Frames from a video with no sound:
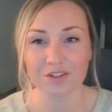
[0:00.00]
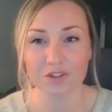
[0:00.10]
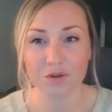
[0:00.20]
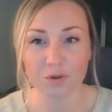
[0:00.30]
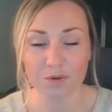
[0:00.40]

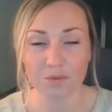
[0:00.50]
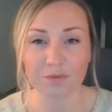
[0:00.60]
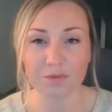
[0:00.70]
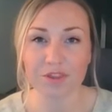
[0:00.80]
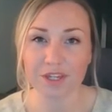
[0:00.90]
So
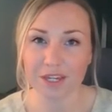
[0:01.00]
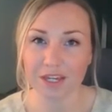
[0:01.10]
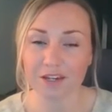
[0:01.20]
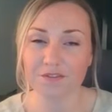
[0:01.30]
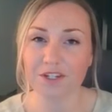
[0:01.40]
when we're
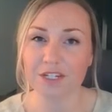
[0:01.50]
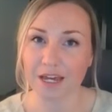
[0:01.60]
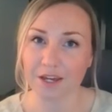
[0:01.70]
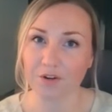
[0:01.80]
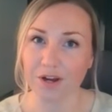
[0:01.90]
thinking of the
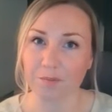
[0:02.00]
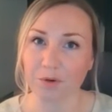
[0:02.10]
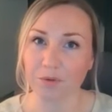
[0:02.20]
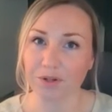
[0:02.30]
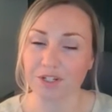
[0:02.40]
diagram
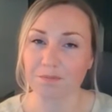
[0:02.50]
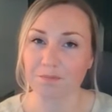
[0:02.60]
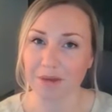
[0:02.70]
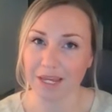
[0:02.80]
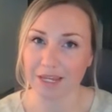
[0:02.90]
we're going to
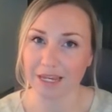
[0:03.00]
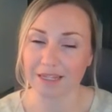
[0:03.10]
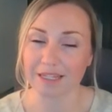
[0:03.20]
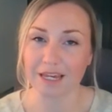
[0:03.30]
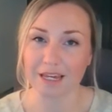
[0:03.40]
make
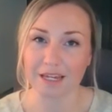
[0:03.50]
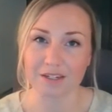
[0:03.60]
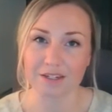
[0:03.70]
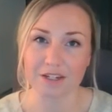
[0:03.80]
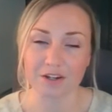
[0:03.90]
at the
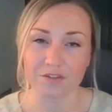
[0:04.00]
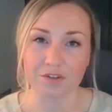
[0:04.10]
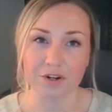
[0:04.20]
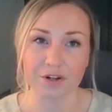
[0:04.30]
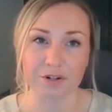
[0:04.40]
end of
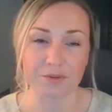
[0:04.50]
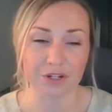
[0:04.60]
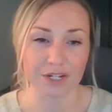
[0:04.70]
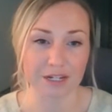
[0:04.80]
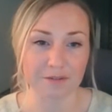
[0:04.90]
our
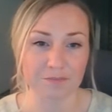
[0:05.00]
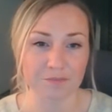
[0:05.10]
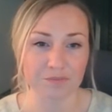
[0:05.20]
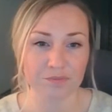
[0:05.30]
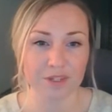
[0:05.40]
reading,
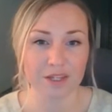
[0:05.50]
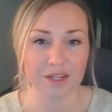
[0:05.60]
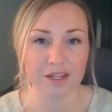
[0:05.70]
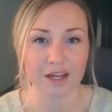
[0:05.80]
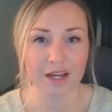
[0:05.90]

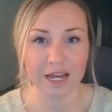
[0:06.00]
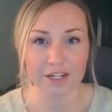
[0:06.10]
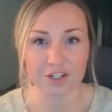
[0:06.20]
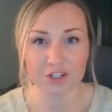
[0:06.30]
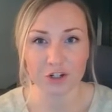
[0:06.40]

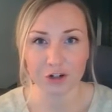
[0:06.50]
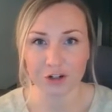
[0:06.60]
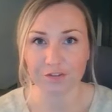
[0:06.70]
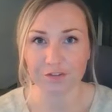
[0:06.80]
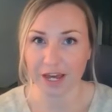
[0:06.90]
I just
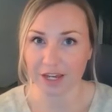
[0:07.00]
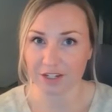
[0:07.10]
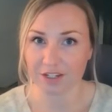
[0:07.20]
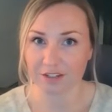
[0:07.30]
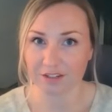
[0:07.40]
heard a
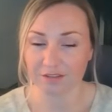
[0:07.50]
fact.